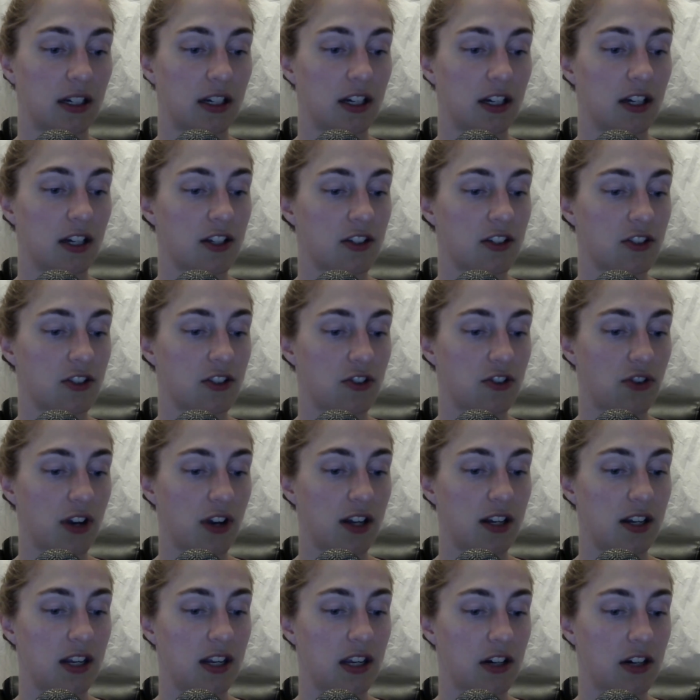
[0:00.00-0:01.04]

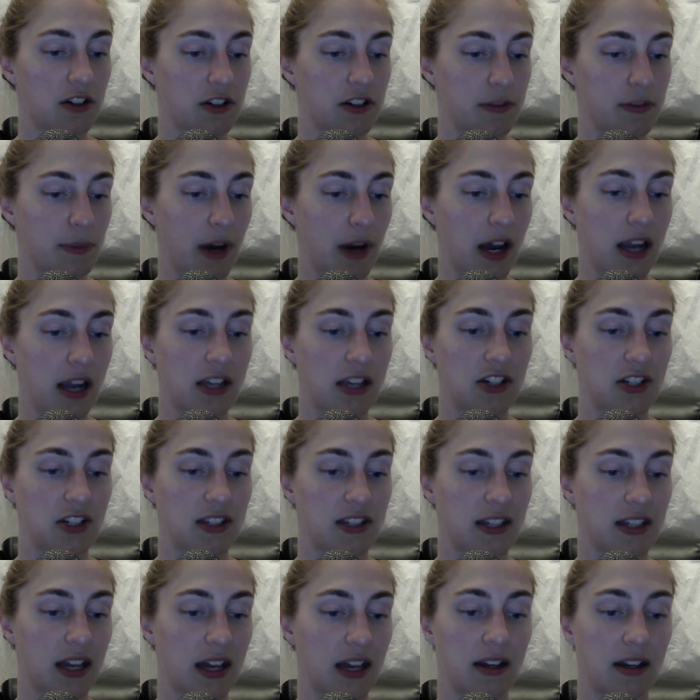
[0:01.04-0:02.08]
Straightening her spine, she
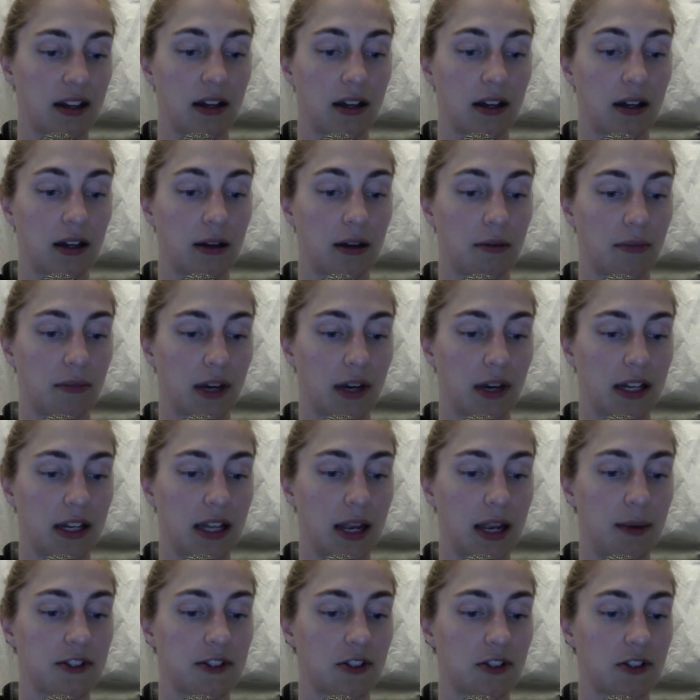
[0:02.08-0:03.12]
said, My
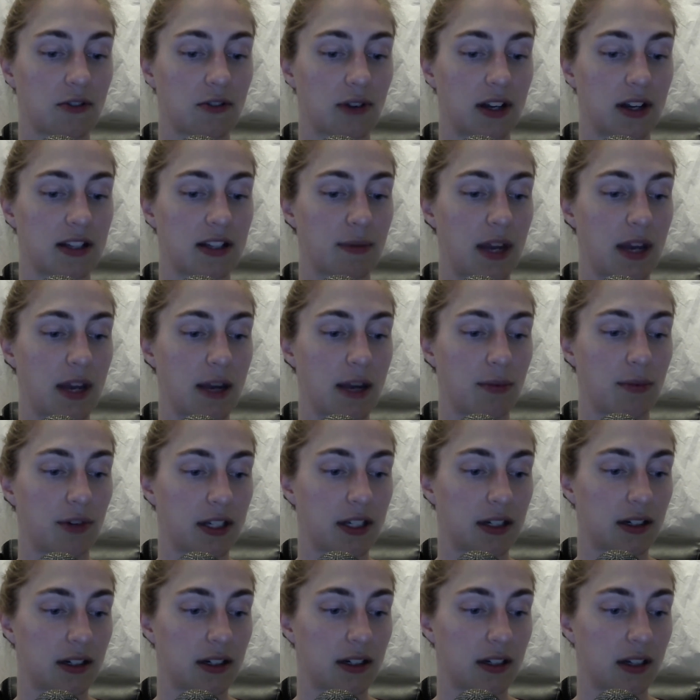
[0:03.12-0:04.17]
name is Grace
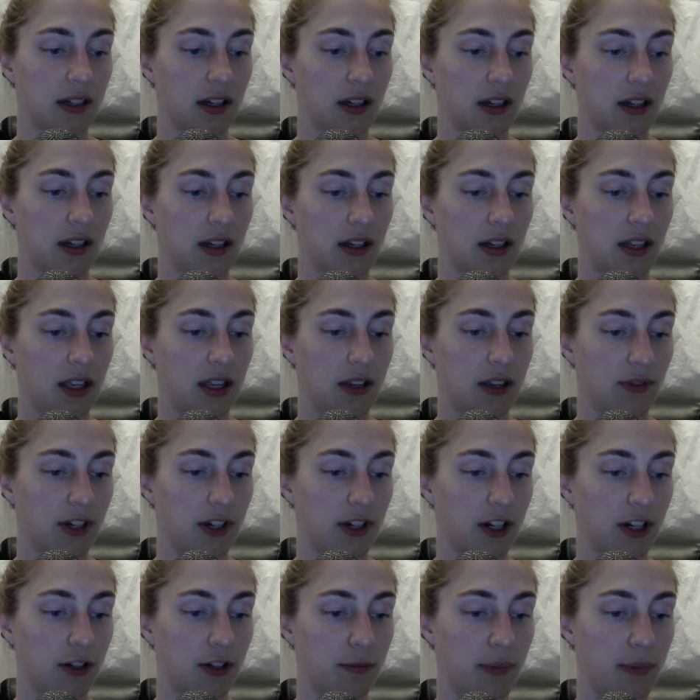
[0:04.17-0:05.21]
Mabry. He
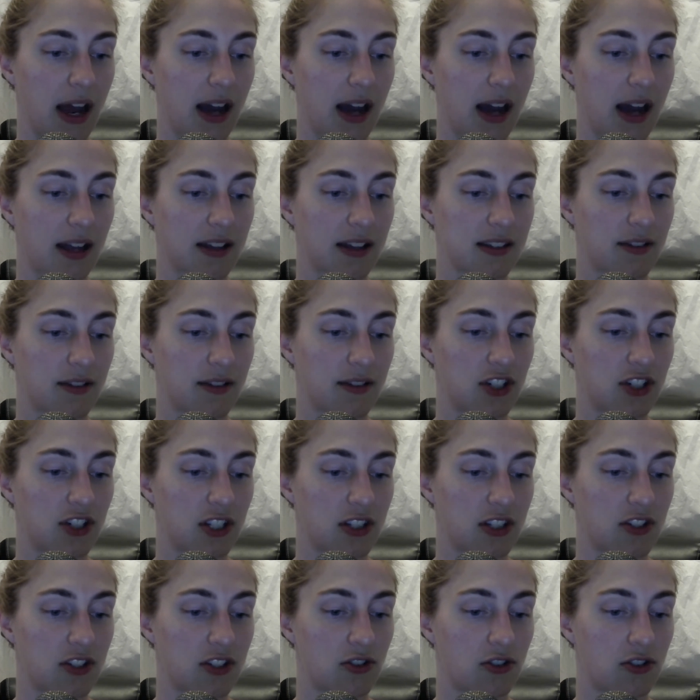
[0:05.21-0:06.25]
reared back as if she'd
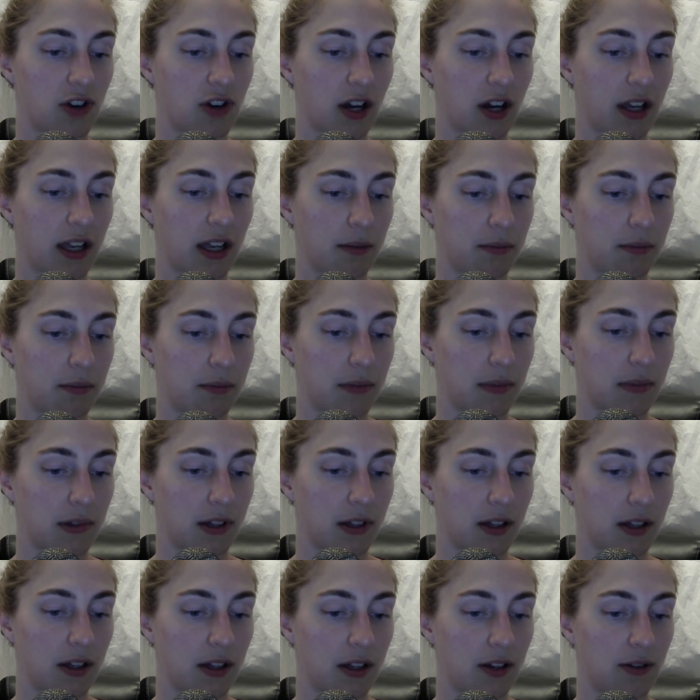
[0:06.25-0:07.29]
struck him.
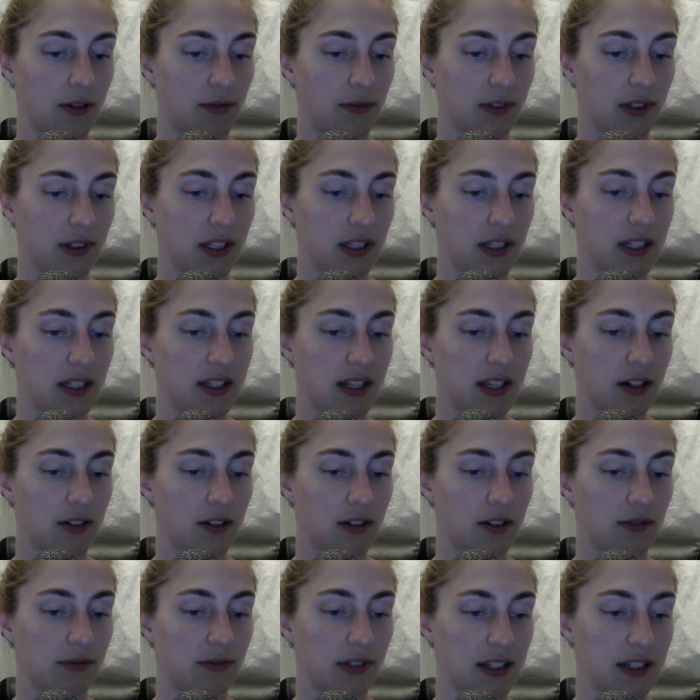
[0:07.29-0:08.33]
Releasing her
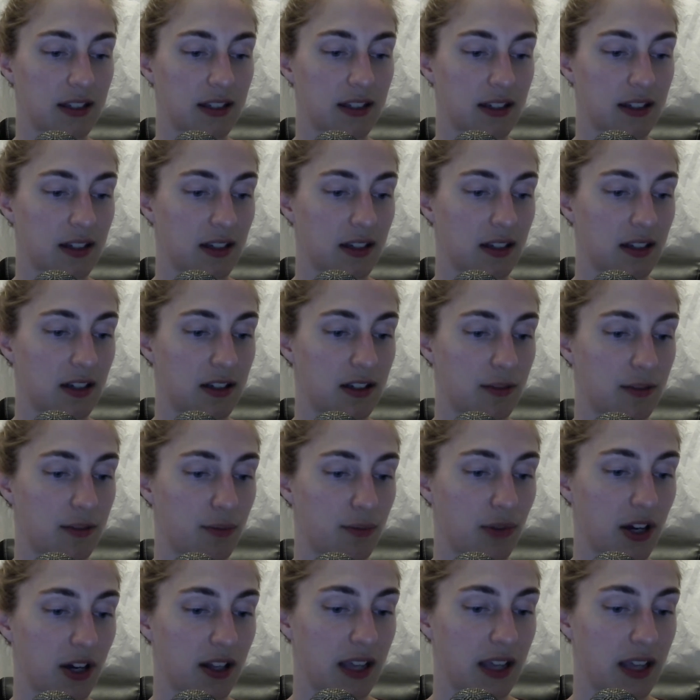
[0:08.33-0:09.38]
wrist, his
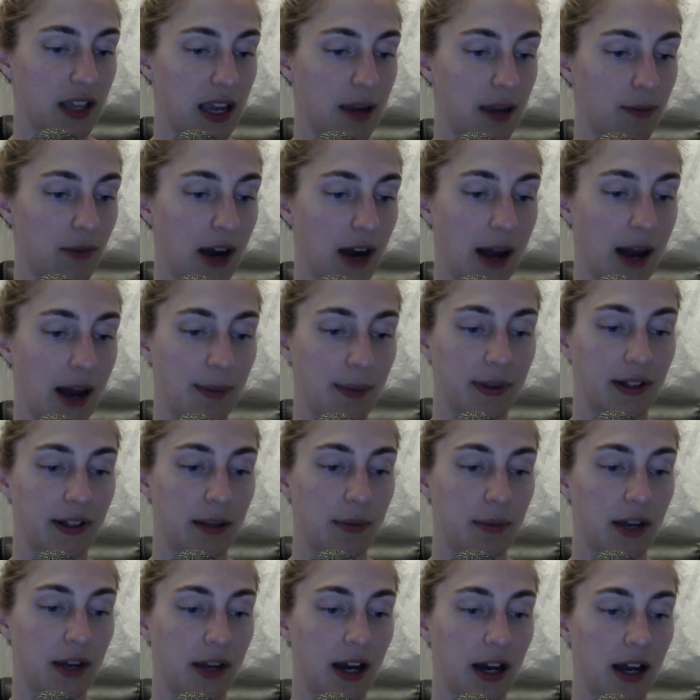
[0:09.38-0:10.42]
breath came rapidly
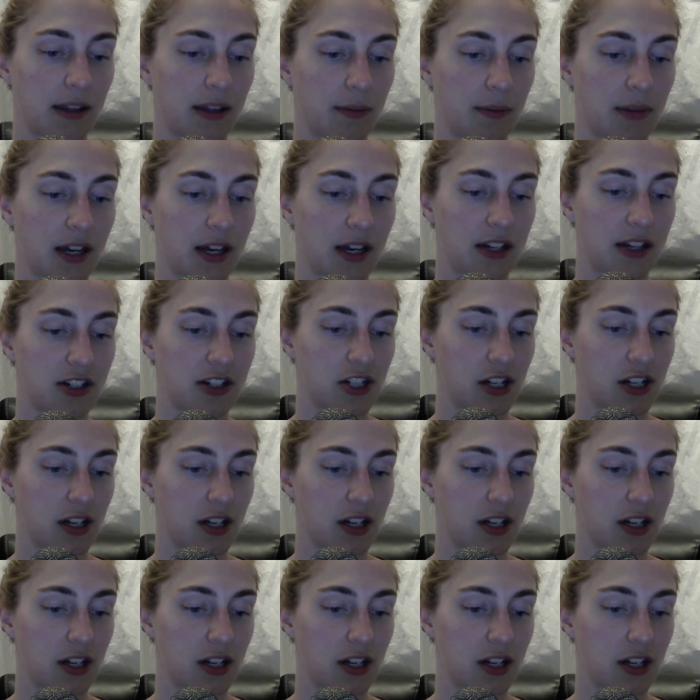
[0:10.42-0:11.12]
behind the mesh.